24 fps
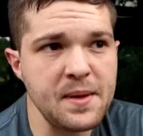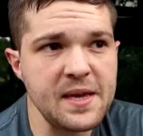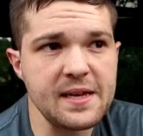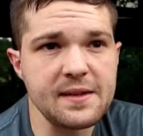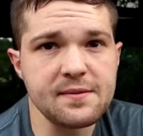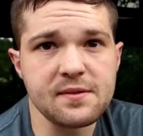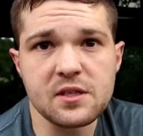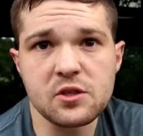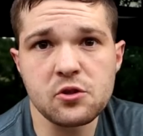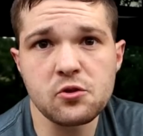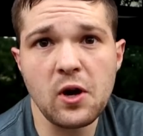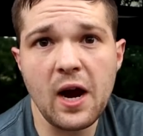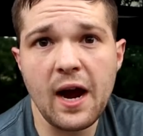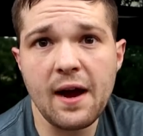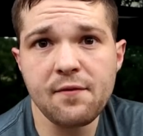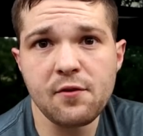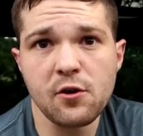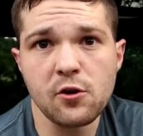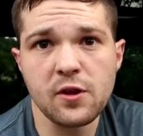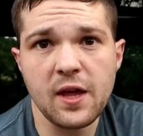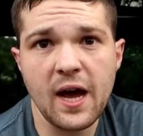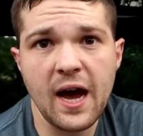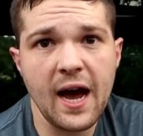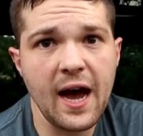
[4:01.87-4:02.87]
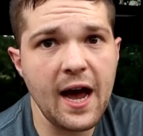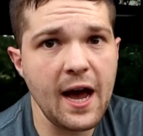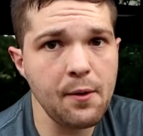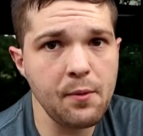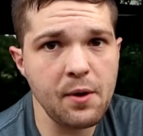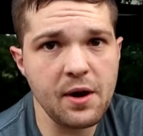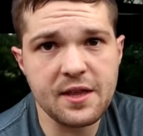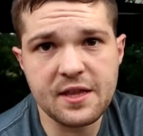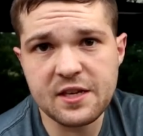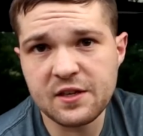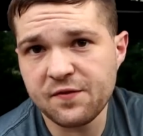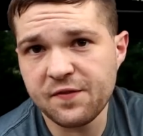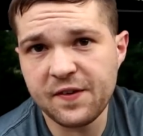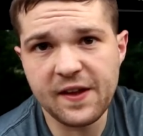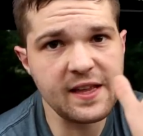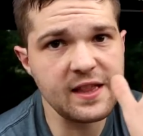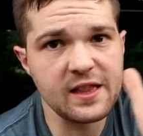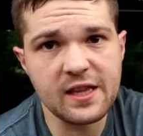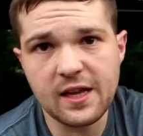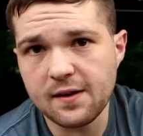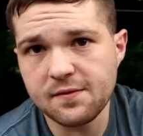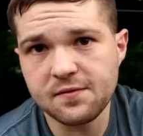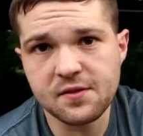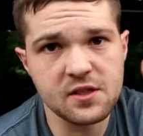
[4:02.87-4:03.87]
peeves, is driving on the highway and this
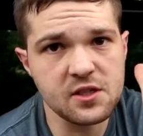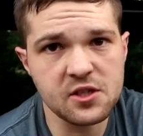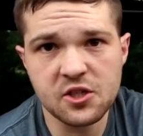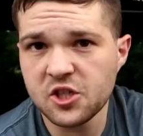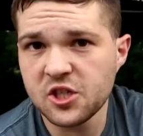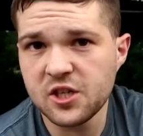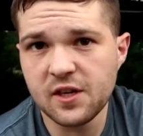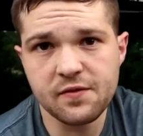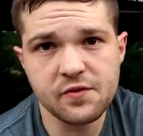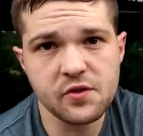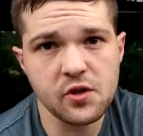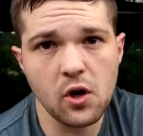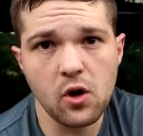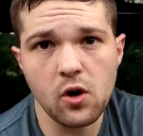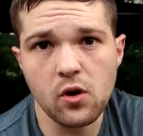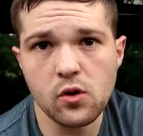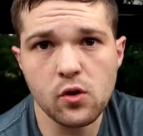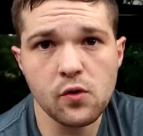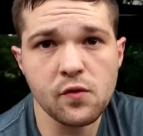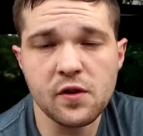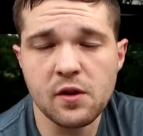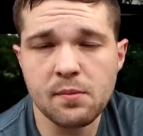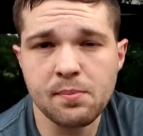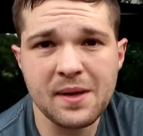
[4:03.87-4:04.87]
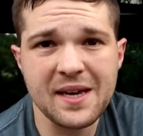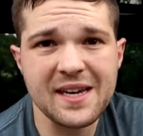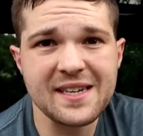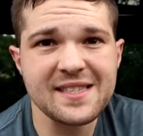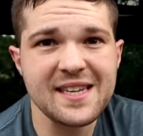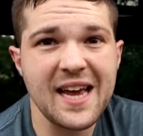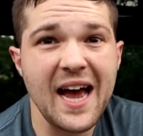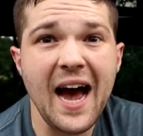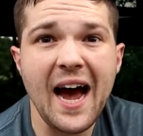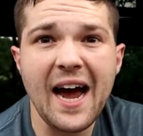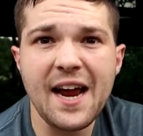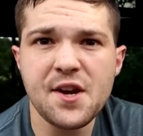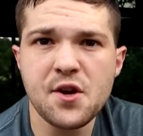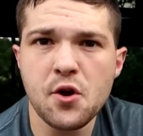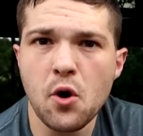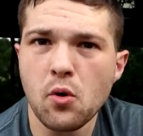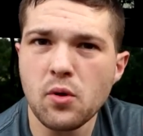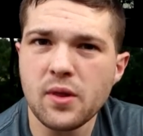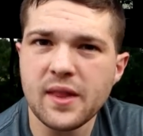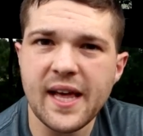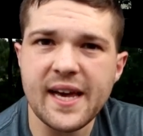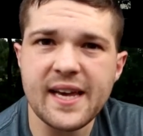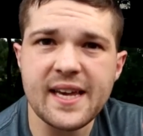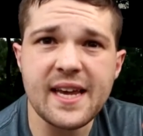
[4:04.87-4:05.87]
thing loves to shift all over the place. I
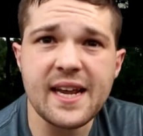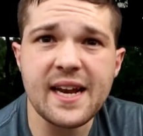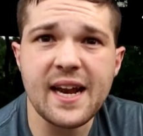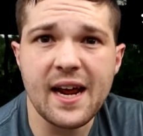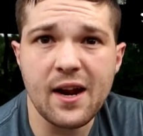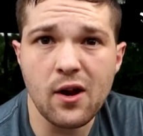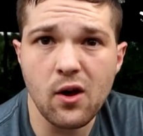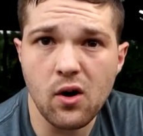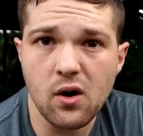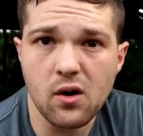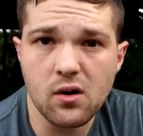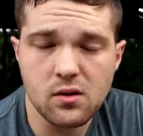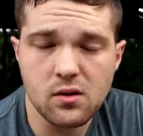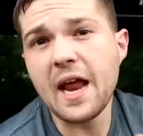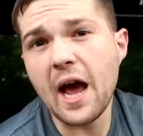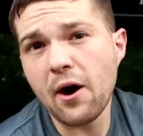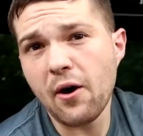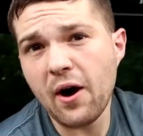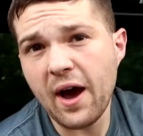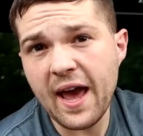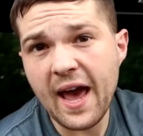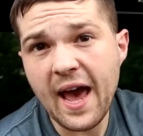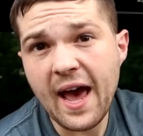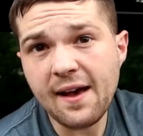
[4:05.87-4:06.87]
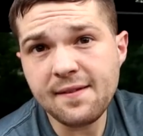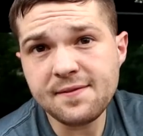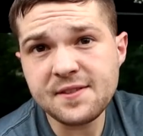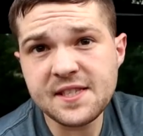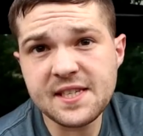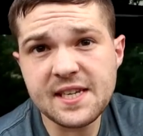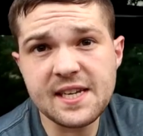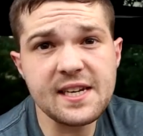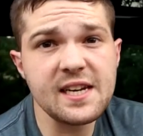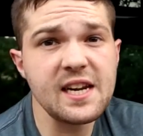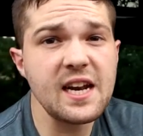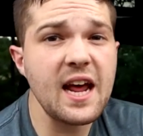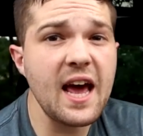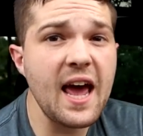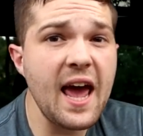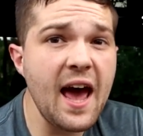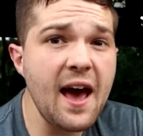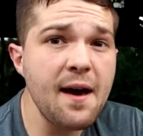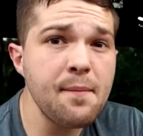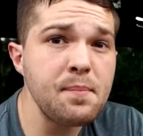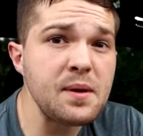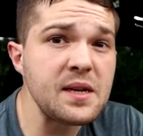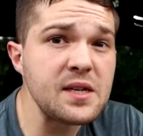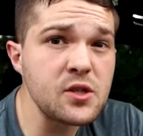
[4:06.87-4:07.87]
don't like it at all. Now, I have seen and I
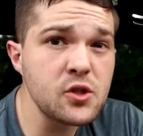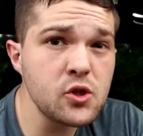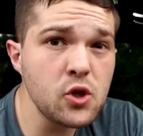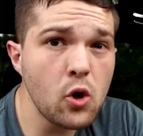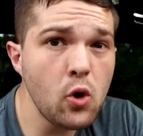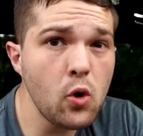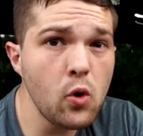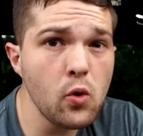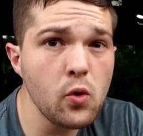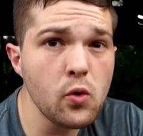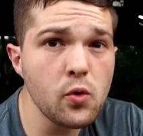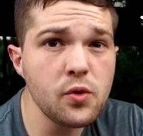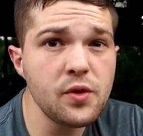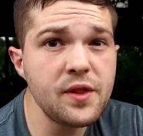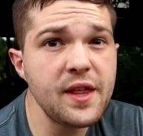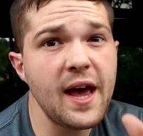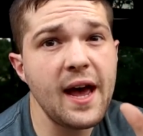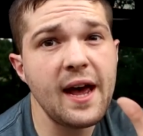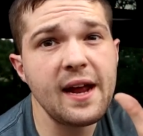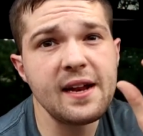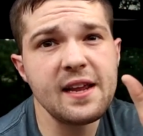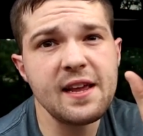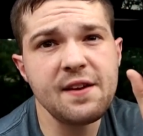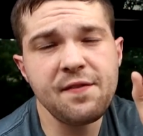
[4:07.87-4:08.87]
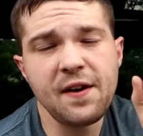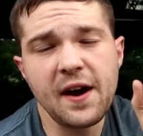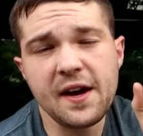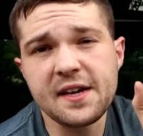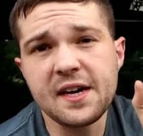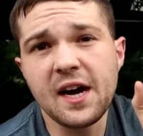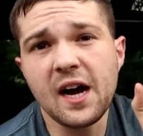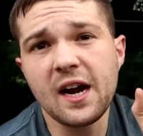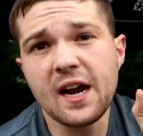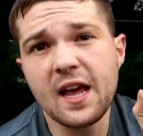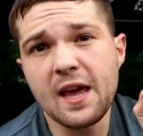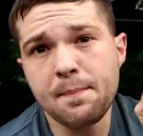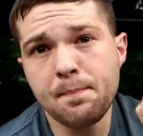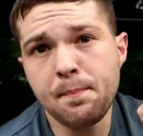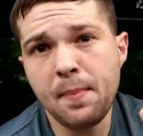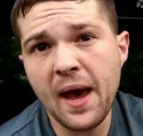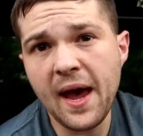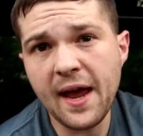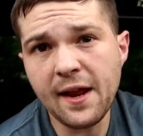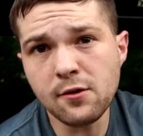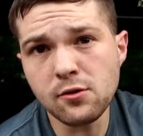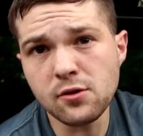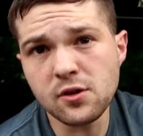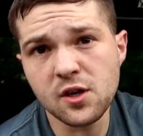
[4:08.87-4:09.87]
have been told that if I got a
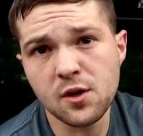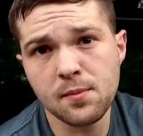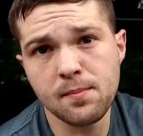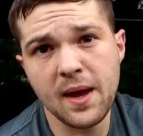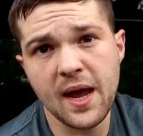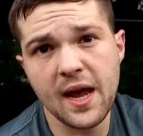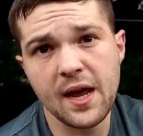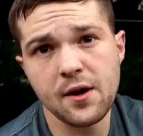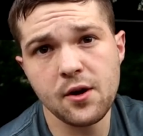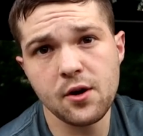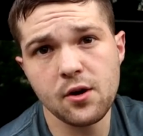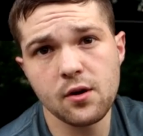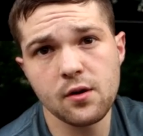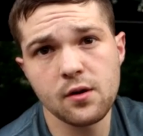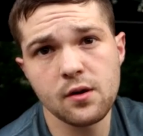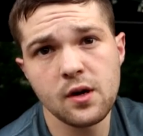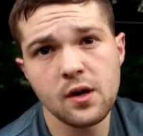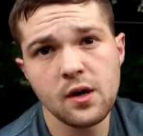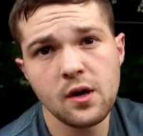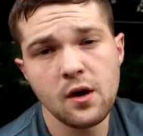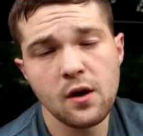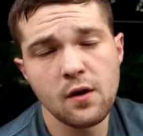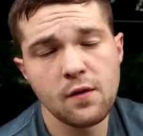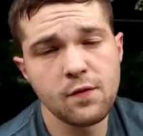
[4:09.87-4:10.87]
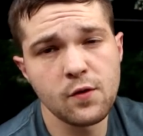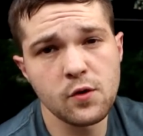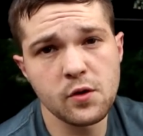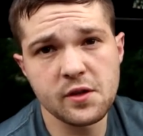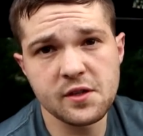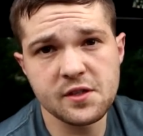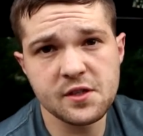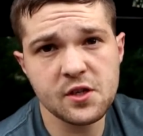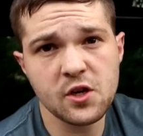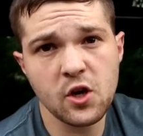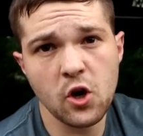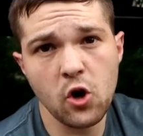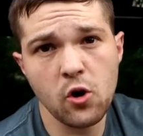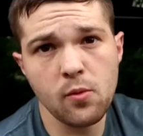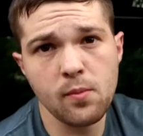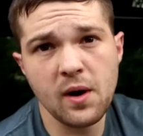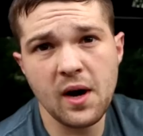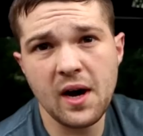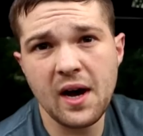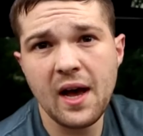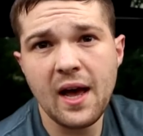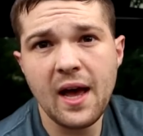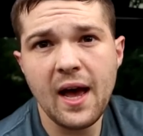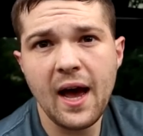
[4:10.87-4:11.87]
pedal commander for the
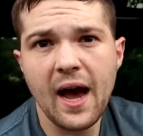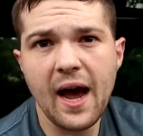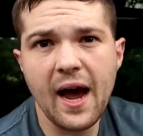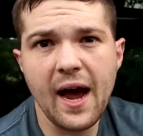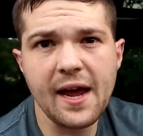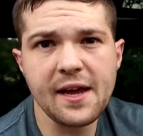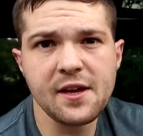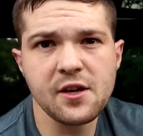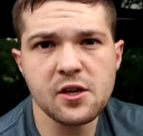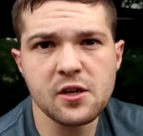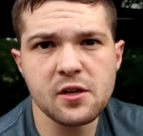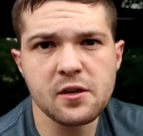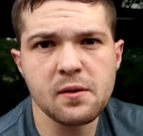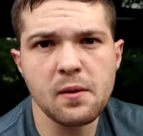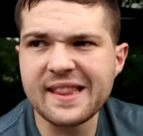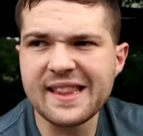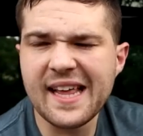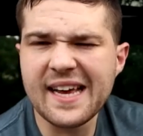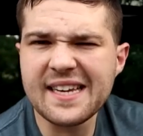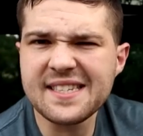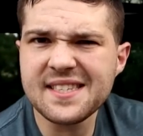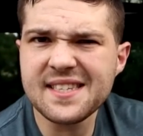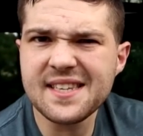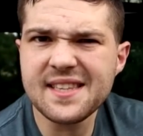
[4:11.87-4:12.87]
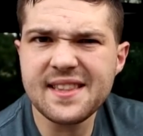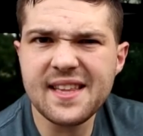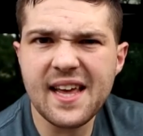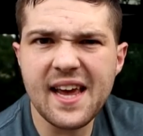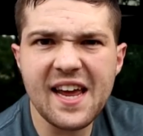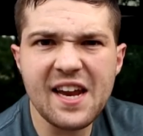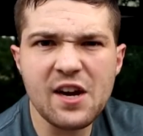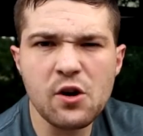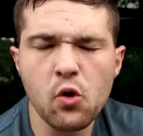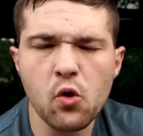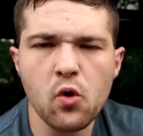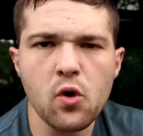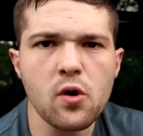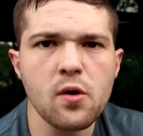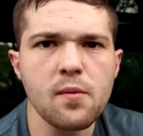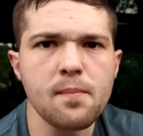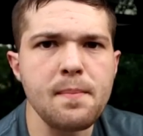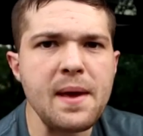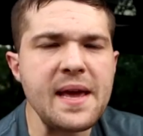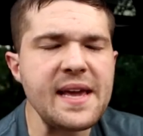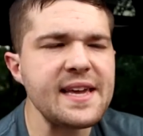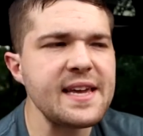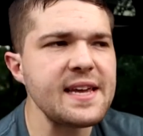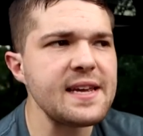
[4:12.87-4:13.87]
Tacoma, I could lessen that or
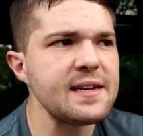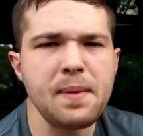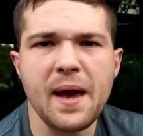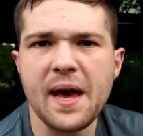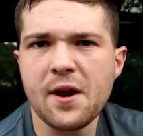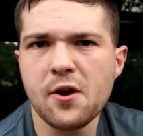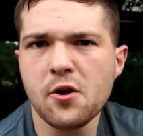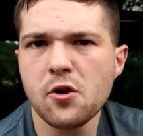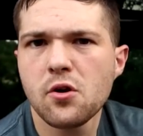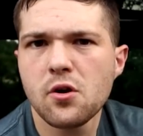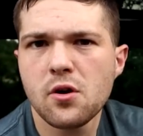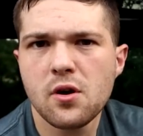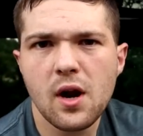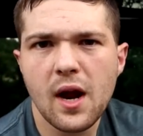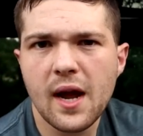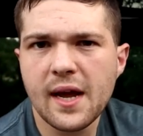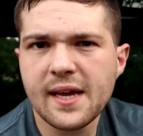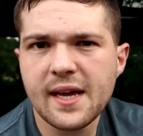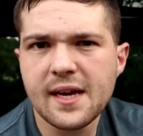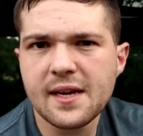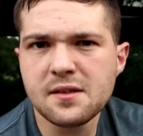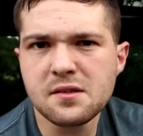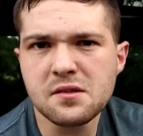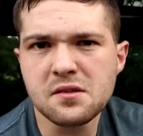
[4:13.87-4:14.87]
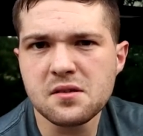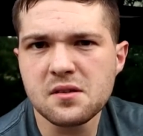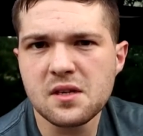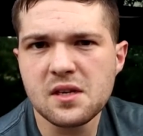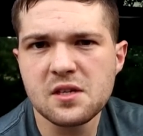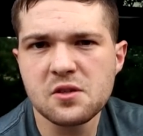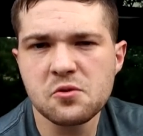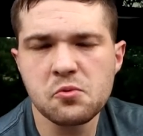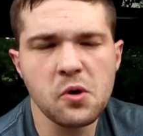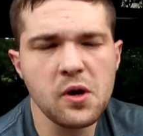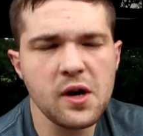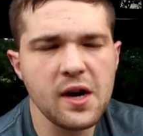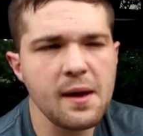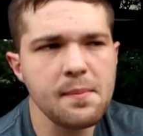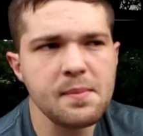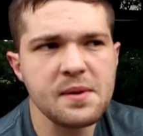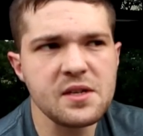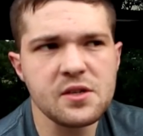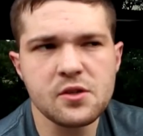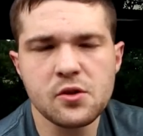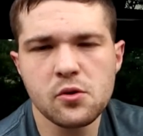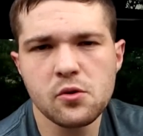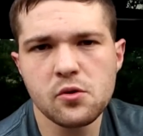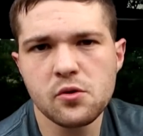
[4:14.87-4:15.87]
make it better, I guess, is what I've
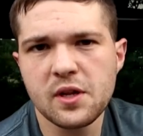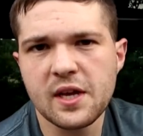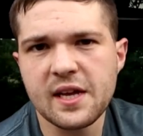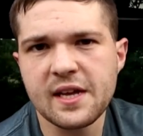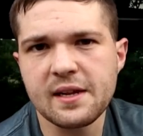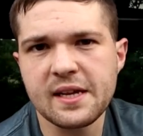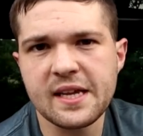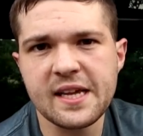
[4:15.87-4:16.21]
been told.